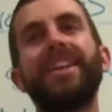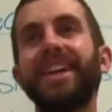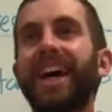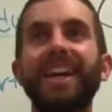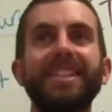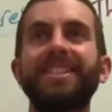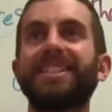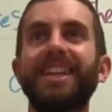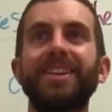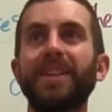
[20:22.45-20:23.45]
They're not
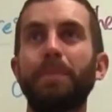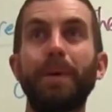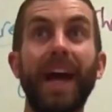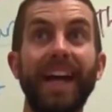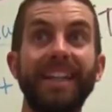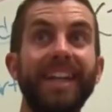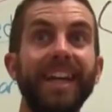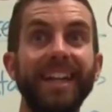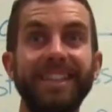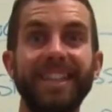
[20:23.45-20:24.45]
necessarily bad
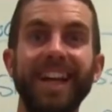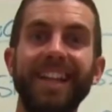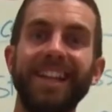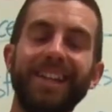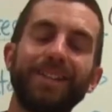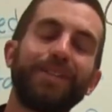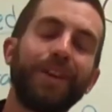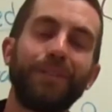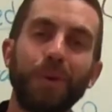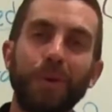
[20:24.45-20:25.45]
kids,
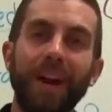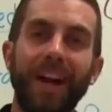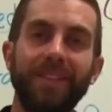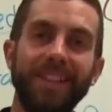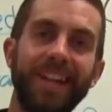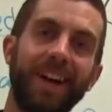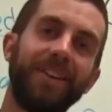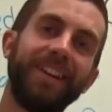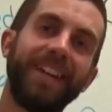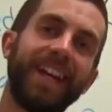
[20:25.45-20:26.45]
they fool around, you know,
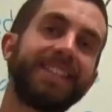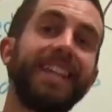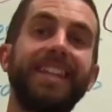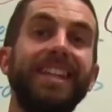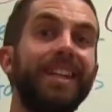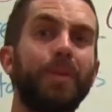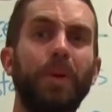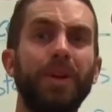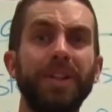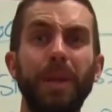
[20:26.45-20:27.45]
and that's not the end of the
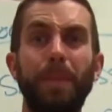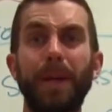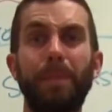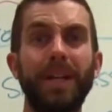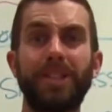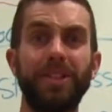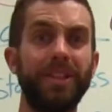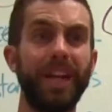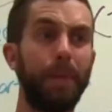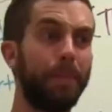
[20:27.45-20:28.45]
world. In the big picture, they're
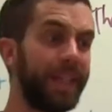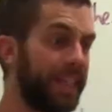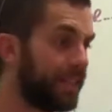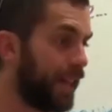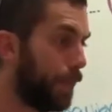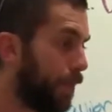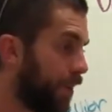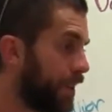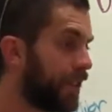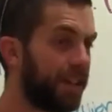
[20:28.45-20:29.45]
not mean, they're not
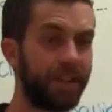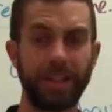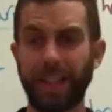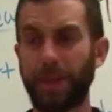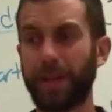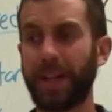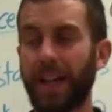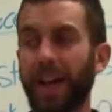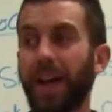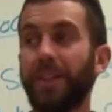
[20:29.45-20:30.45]
bullies, they're not hurting anybody,
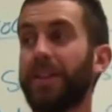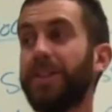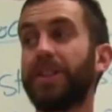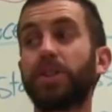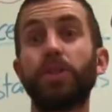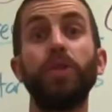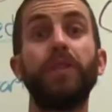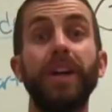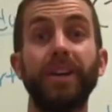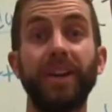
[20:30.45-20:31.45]
they're just
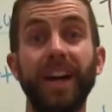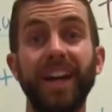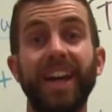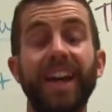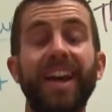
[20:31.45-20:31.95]
goofing, right?